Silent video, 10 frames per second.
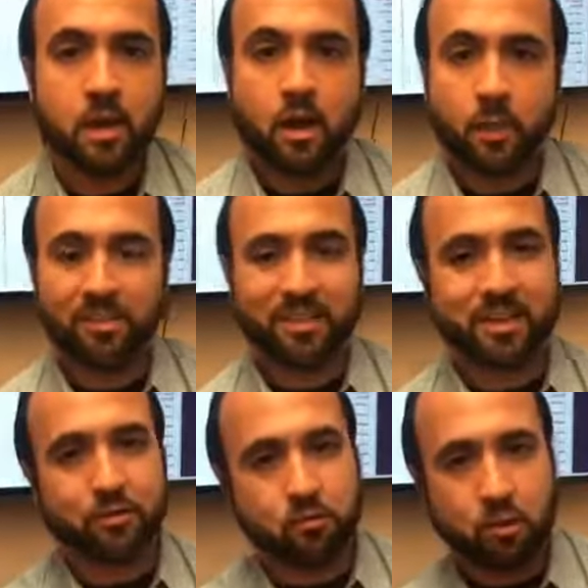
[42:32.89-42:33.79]
Um, it's got
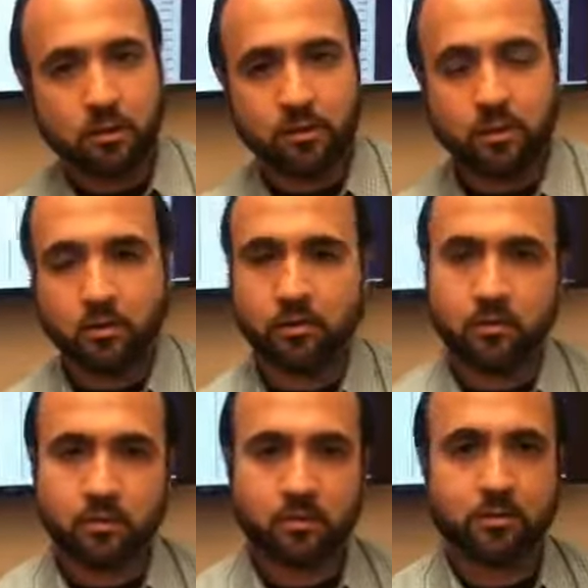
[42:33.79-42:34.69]
a chart that
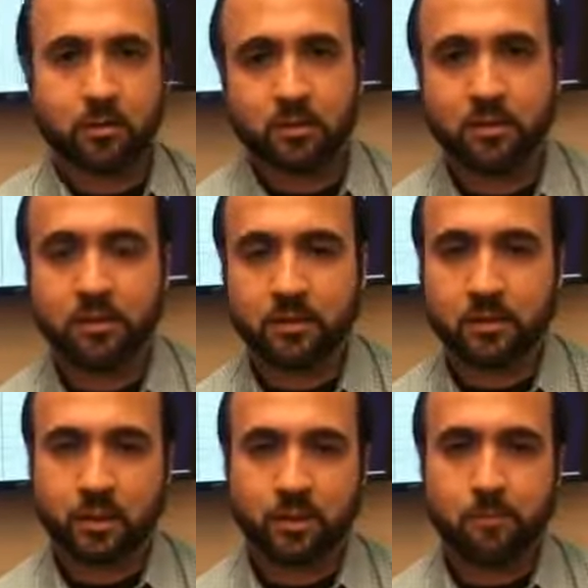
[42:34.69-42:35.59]
looks uh, something,
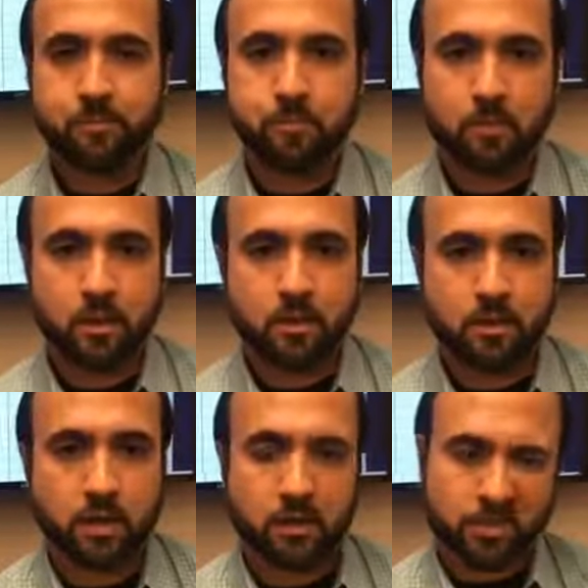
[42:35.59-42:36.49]
um, uh,
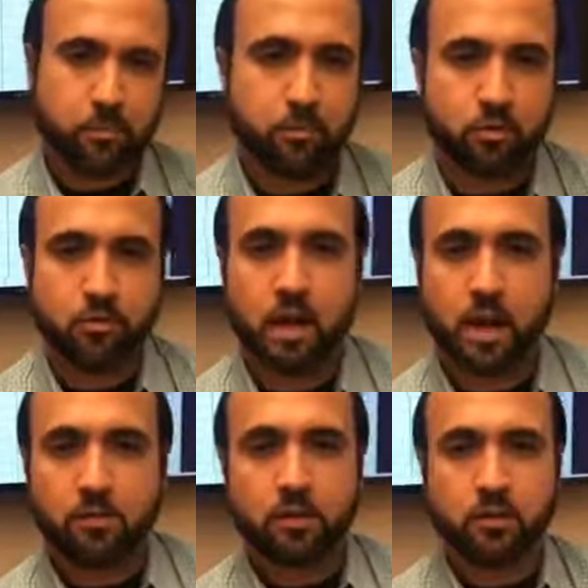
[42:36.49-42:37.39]
that has got a picture of your
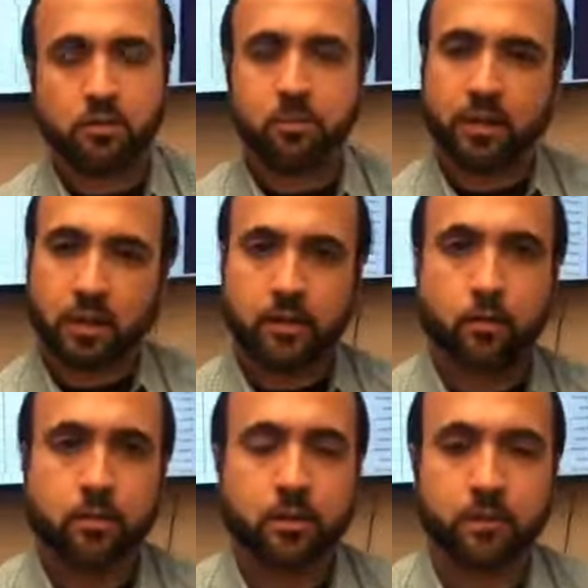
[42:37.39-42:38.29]
house and it looks something like a
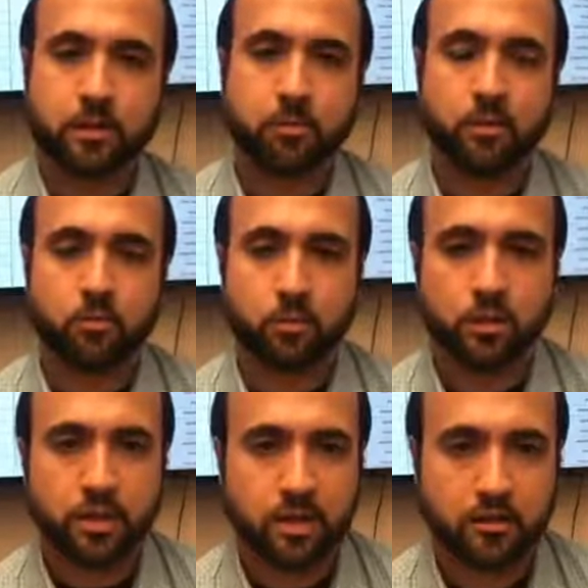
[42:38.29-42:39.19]
little bit about the page we are
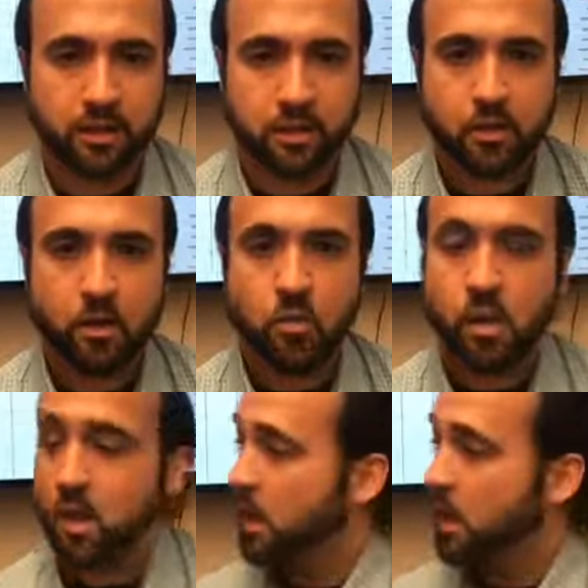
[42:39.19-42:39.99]
looking at a second ago.